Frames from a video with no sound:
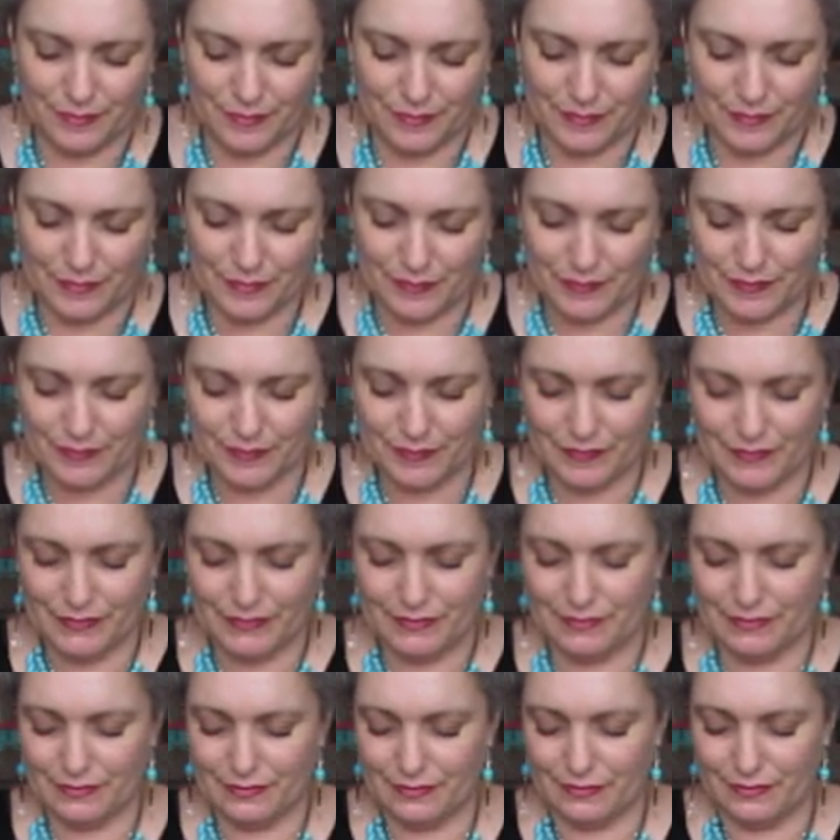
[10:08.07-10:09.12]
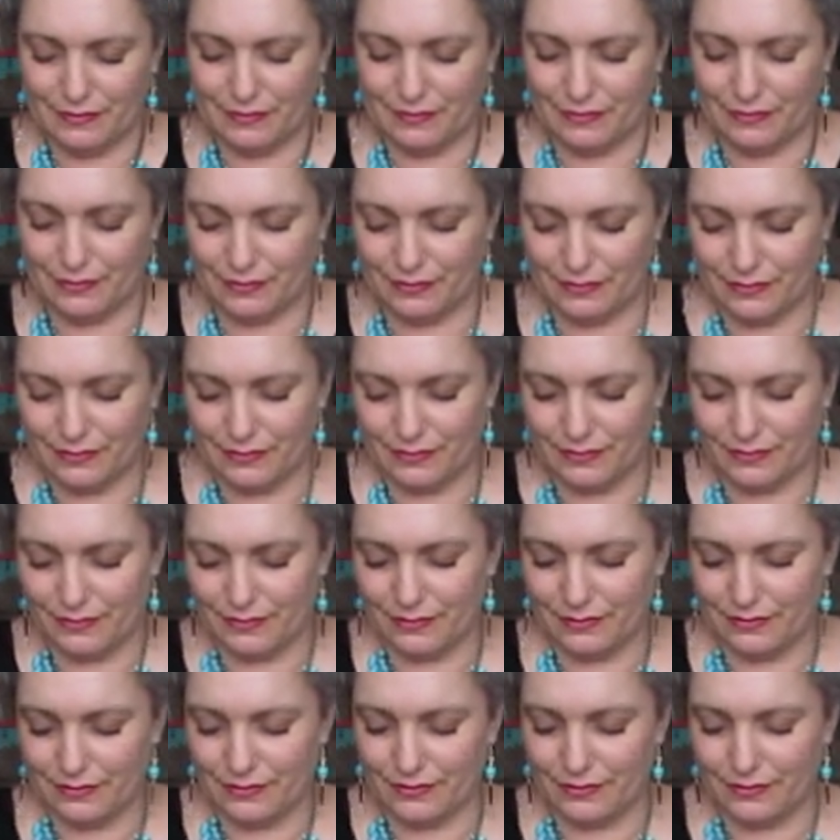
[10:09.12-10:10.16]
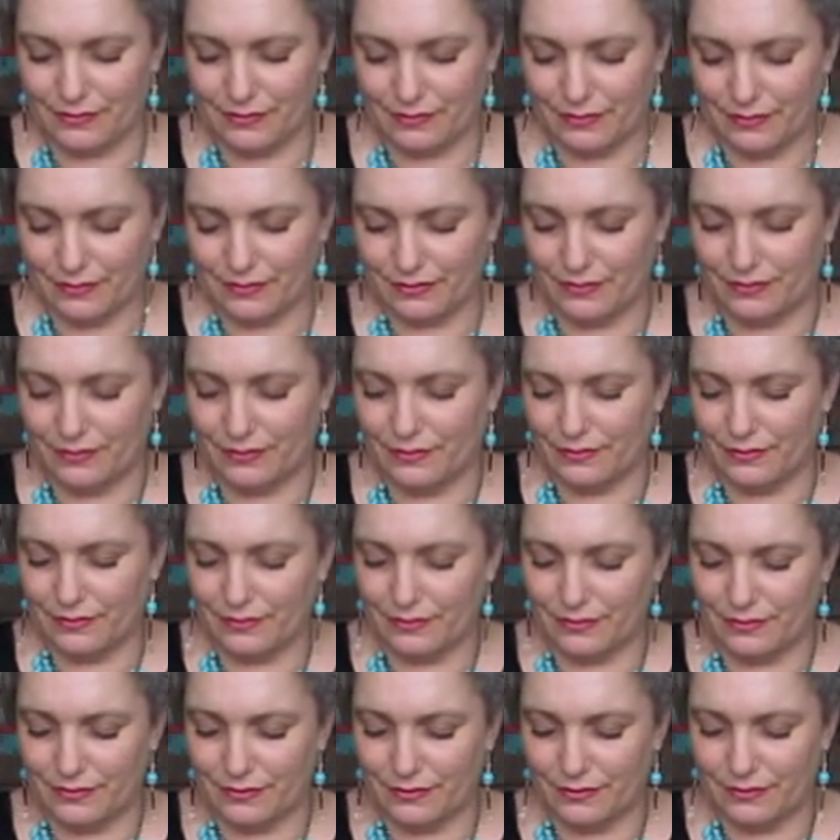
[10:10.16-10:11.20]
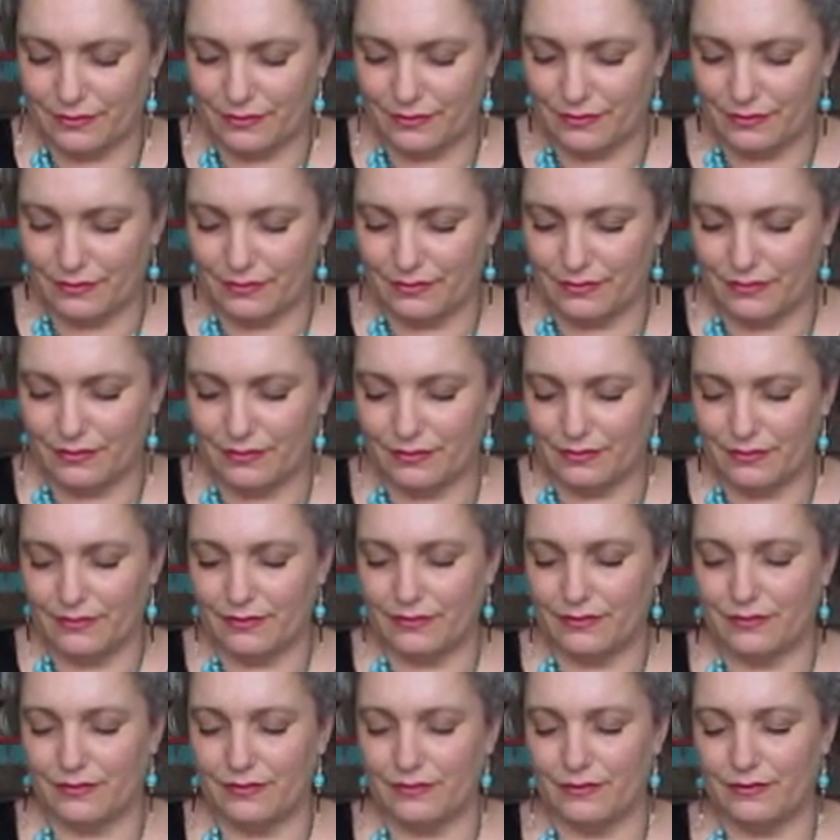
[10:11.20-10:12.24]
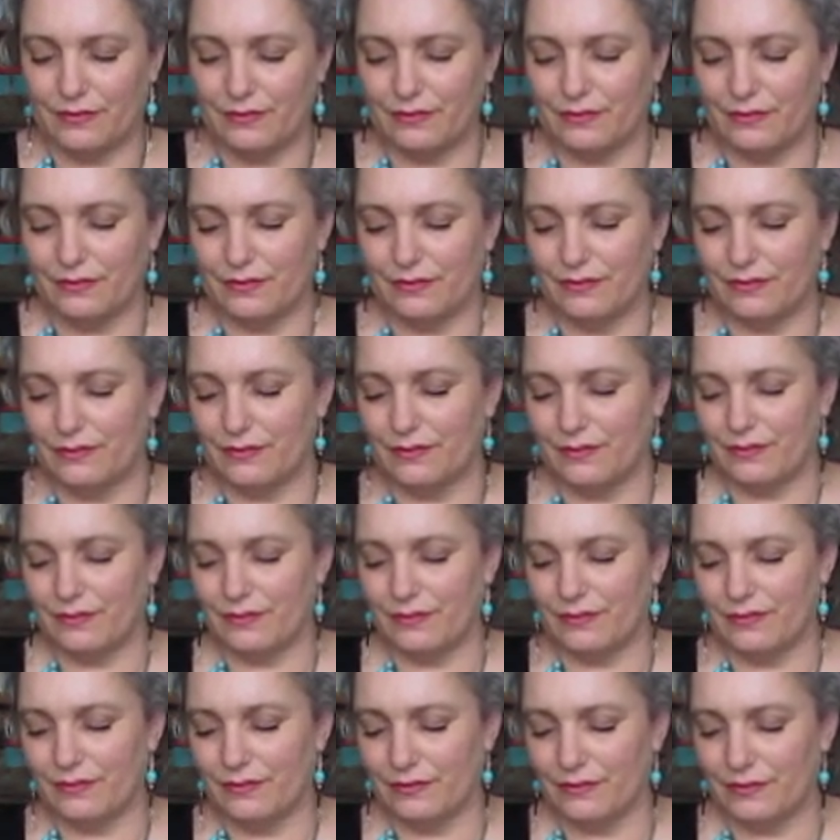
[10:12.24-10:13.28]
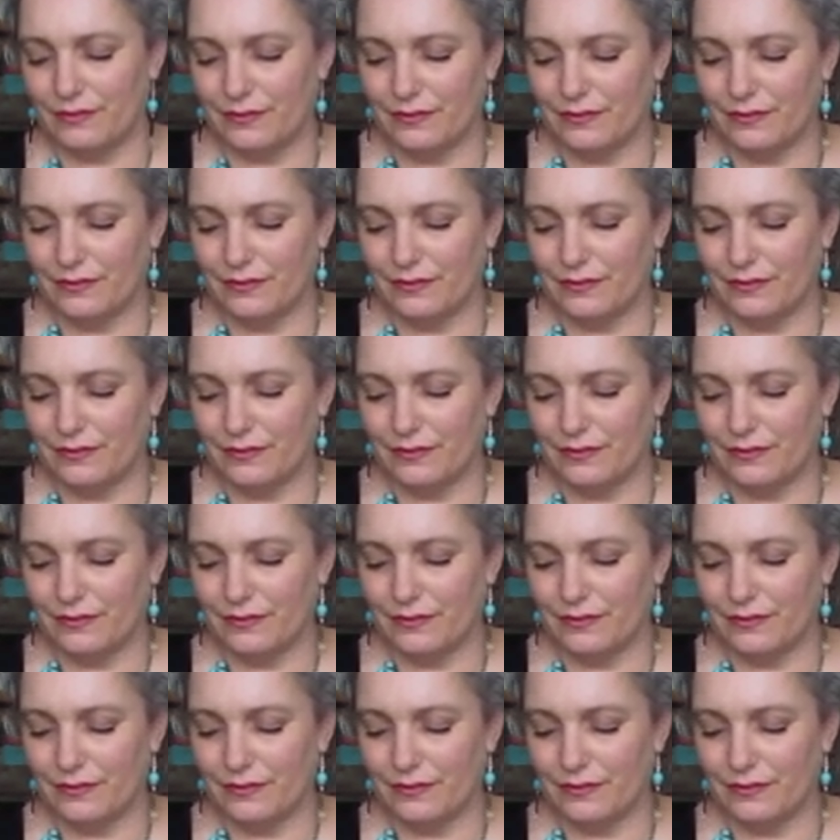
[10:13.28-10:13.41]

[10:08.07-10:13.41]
Nothing is said.